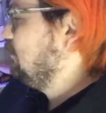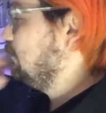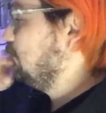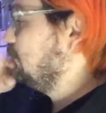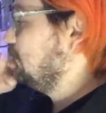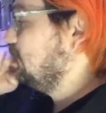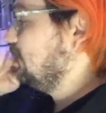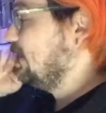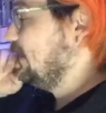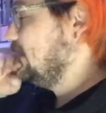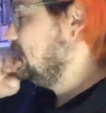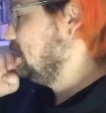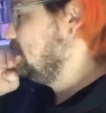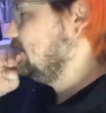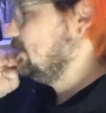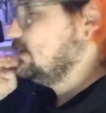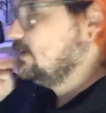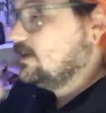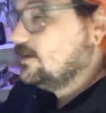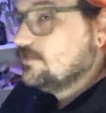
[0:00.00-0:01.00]
you were like
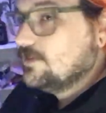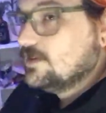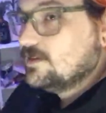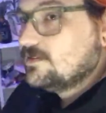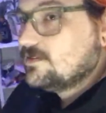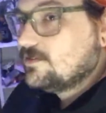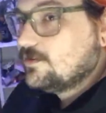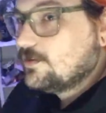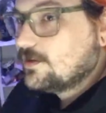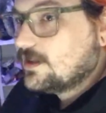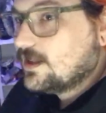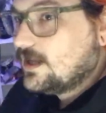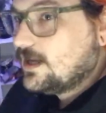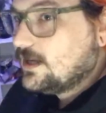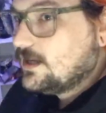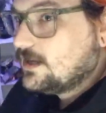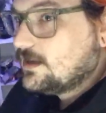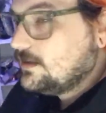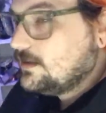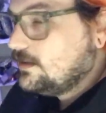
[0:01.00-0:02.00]
gonna give this to a
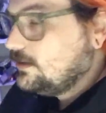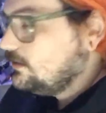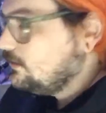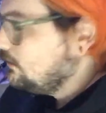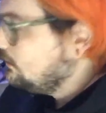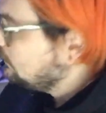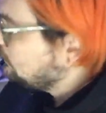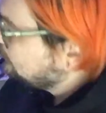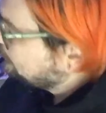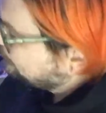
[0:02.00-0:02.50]
client clean,